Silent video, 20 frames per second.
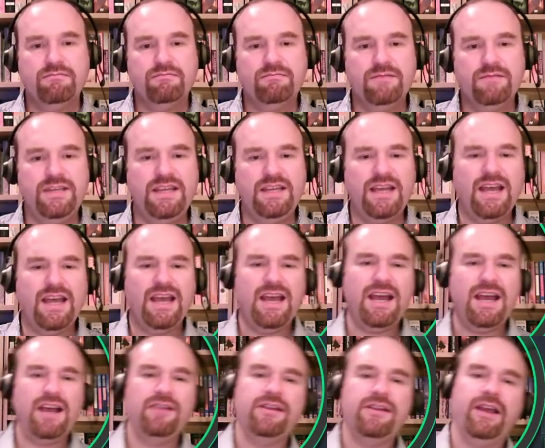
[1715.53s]
Yeah,
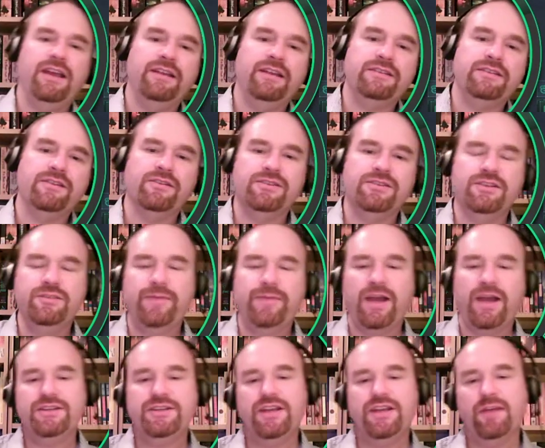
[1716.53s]
okay, it's not too
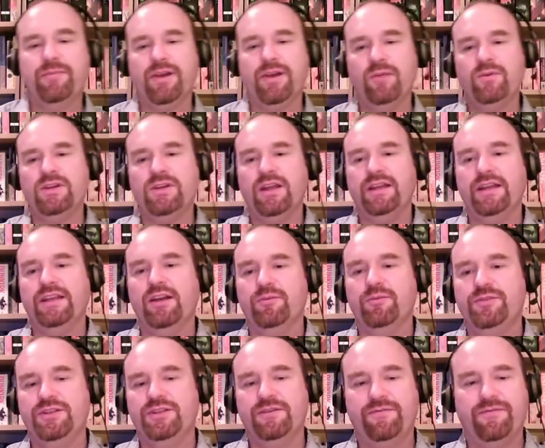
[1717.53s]
bad yet, but I would like the
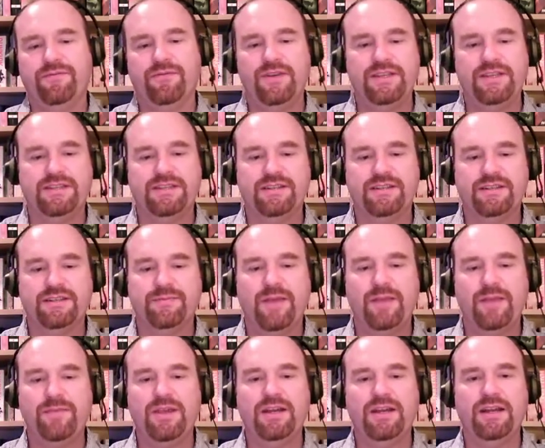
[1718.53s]
option of, for instance,
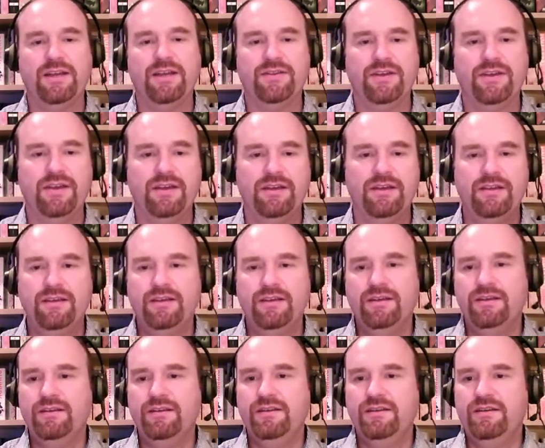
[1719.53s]
maybe another
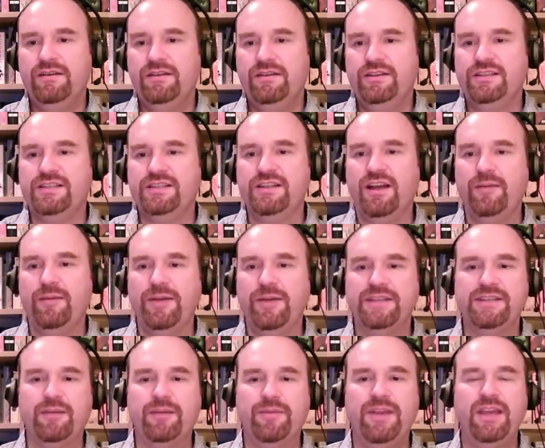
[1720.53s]

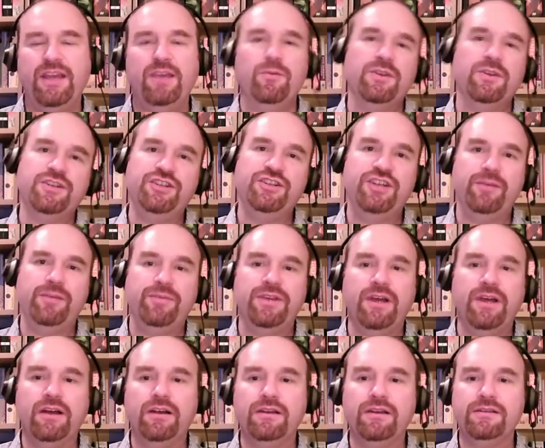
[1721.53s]
starbase up here with a
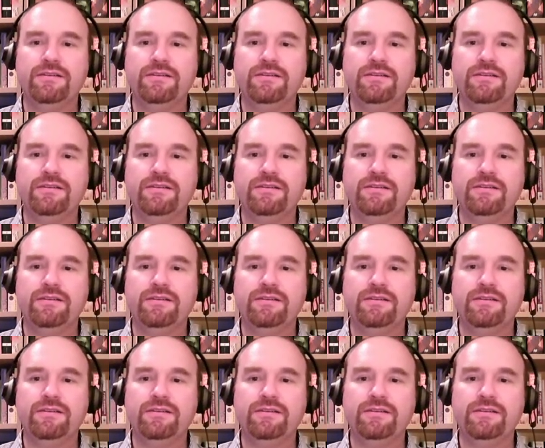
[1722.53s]
shipyard.